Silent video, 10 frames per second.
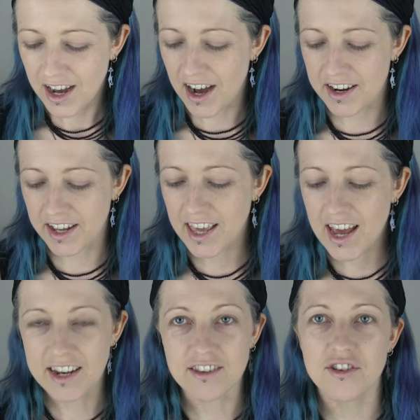And
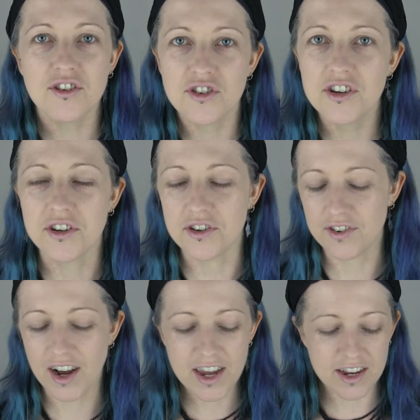again, it's not true,
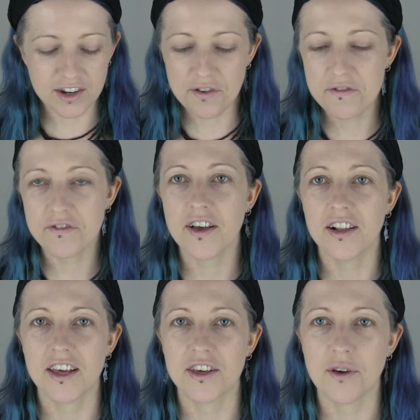right? Don't feel
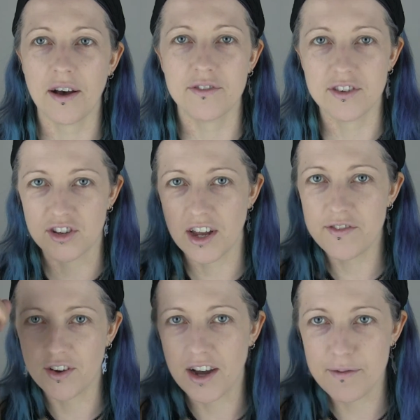like you have to
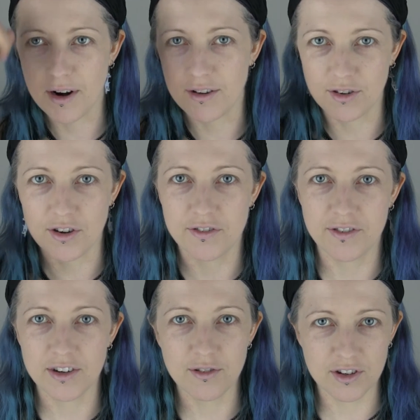shave your eyebrows off
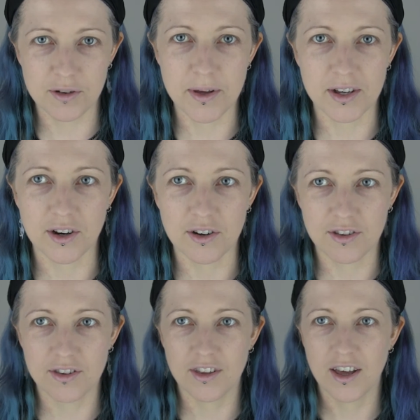in order to be a
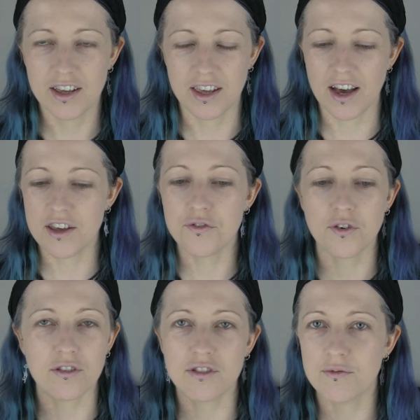goth. Yeah, you've
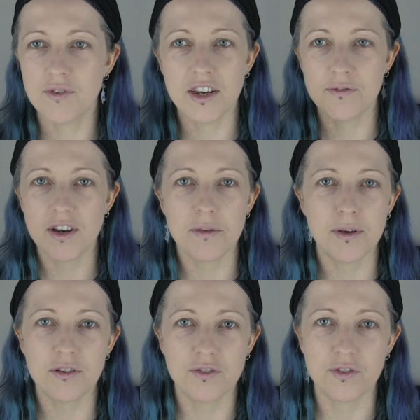got some really, really
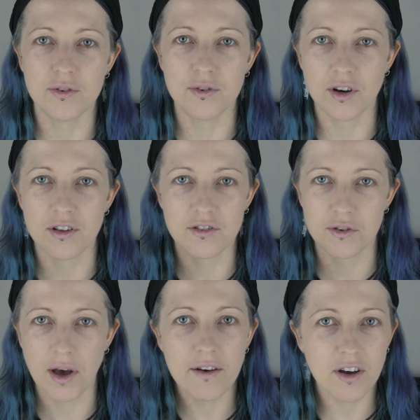beautiful goths
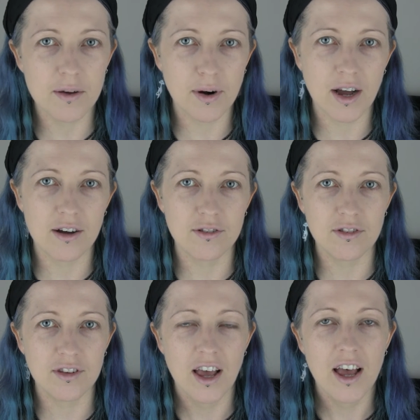who have
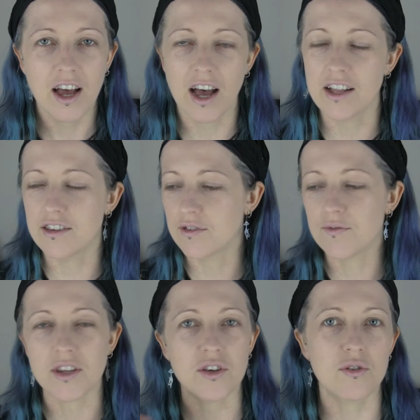eyebrows and some
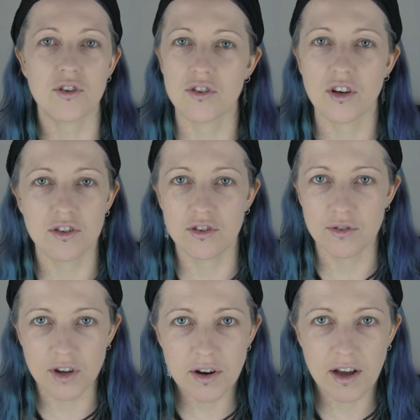really gorgeous goths who
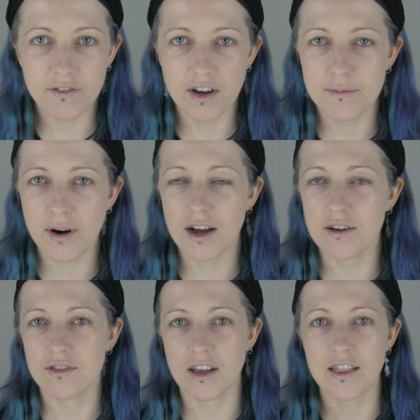don't have
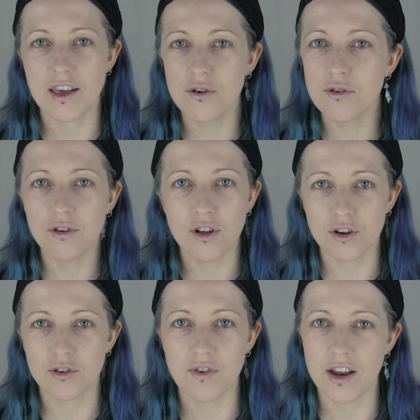eyebrows, and they all
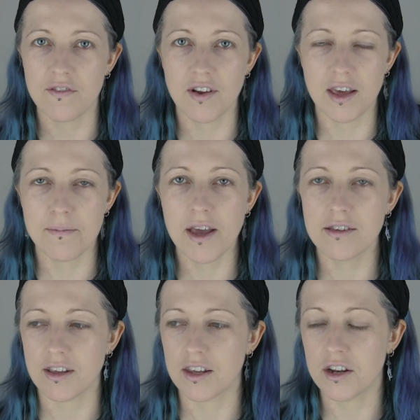look really, really
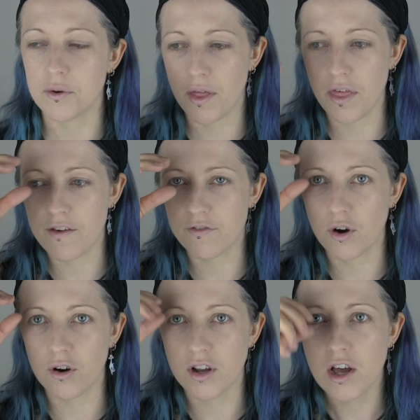amazing, you know, whether they've
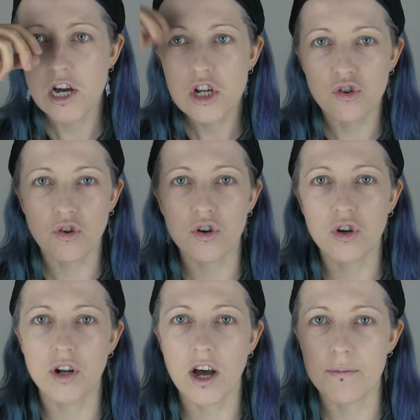got drawn
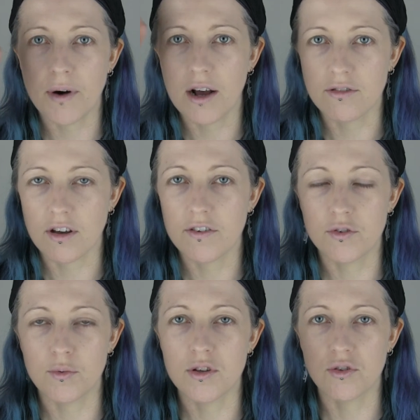on eyebrows
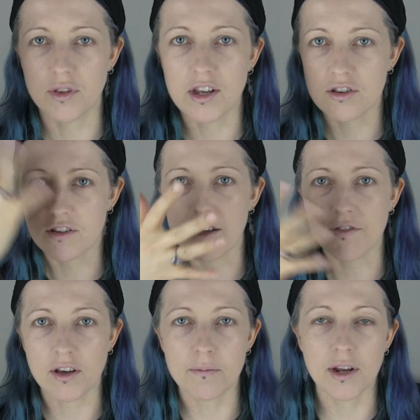afterwards or they just leave
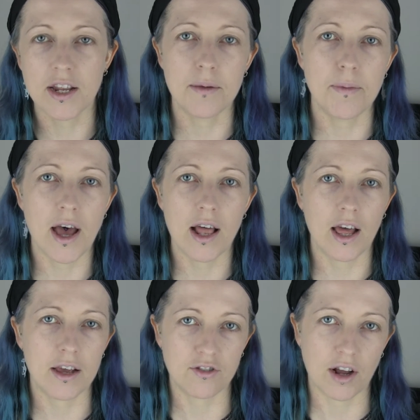it completely bare
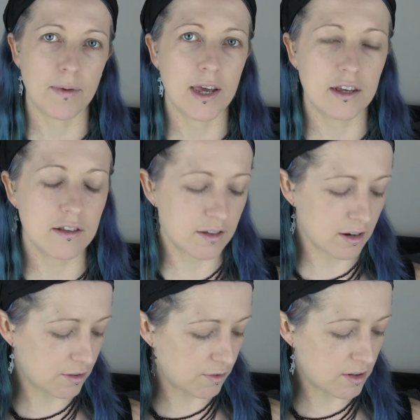like Goth Make
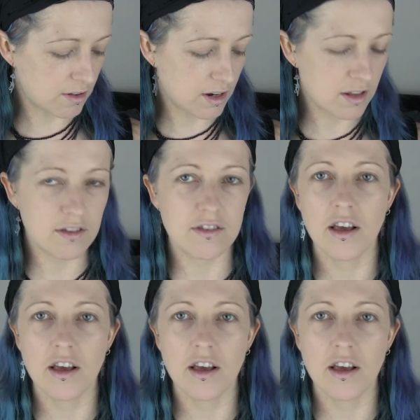does, for instance.